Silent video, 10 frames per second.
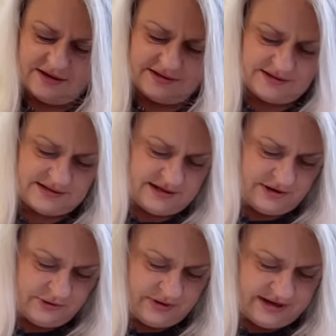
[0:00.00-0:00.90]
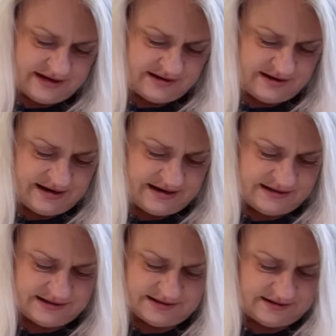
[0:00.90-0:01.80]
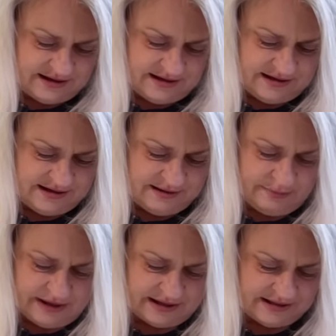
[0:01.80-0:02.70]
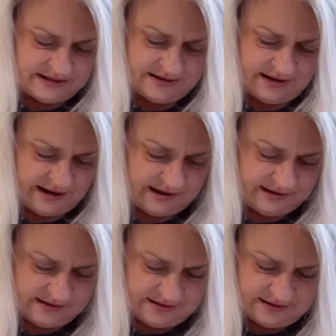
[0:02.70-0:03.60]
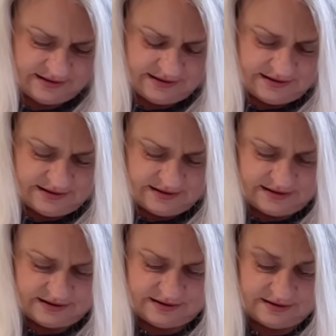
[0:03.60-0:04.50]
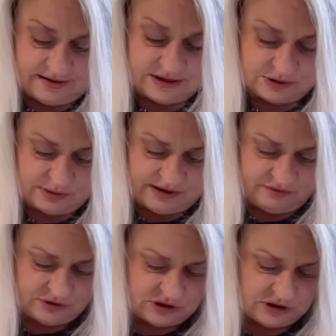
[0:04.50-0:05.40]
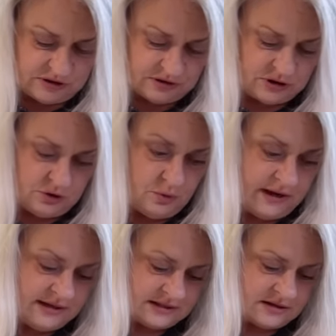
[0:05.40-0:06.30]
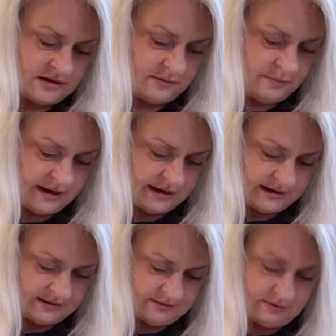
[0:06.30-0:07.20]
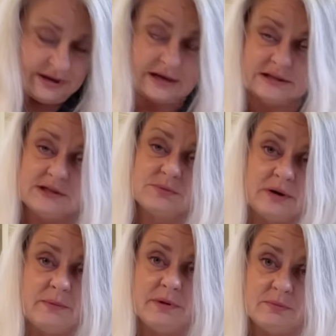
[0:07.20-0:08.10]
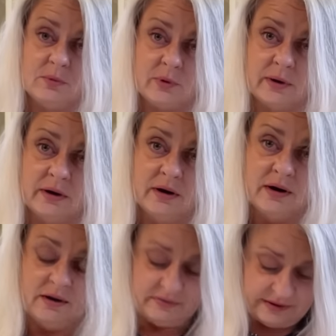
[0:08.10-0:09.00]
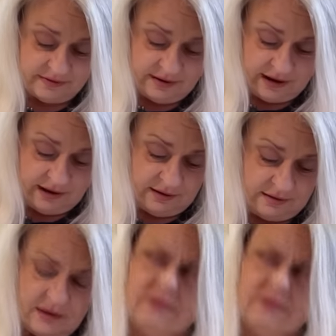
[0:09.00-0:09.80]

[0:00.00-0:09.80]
So yeah, I need to I need to get back into that uh, this week for sure. Two weeks gone by. Well, actually, it's probably been more than that.